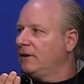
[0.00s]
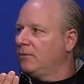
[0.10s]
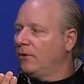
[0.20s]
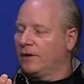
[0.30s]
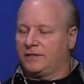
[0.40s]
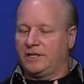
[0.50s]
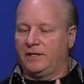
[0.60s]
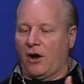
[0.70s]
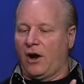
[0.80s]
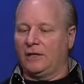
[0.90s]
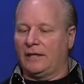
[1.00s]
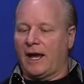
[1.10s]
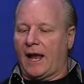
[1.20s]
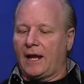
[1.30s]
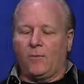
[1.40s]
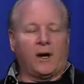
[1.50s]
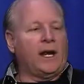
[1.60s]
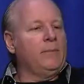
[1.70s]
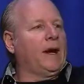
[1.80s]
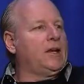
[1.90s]
Whereas in our day, I didn't want
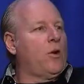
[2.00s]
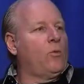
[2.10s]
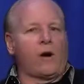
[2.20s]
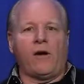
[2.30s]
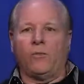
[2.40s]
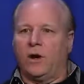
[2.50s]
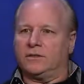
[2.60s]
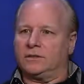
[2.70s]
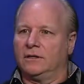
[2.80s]
anybody knowing where I was.